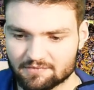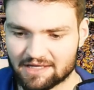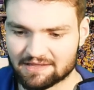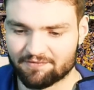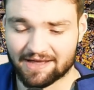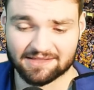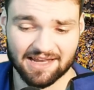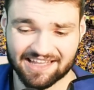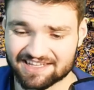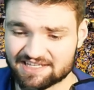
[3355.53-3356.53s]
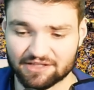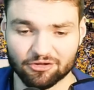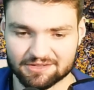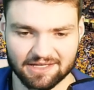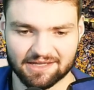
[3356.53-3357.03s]
And the fact that I guess he
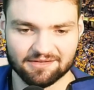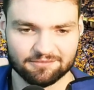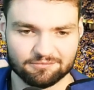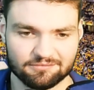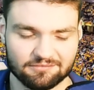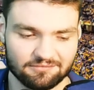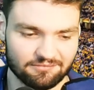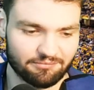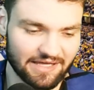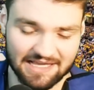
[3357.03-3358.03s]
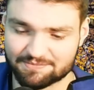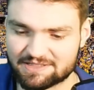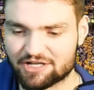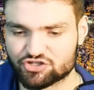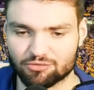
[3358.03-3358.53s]
looks like he has
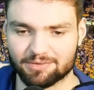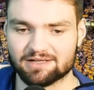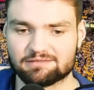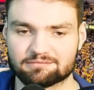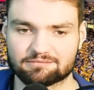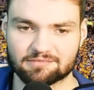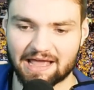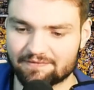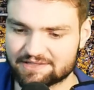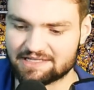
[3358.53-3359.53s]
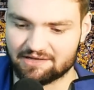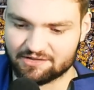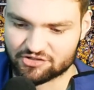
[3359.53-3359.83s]
potential, but I haven't seen it in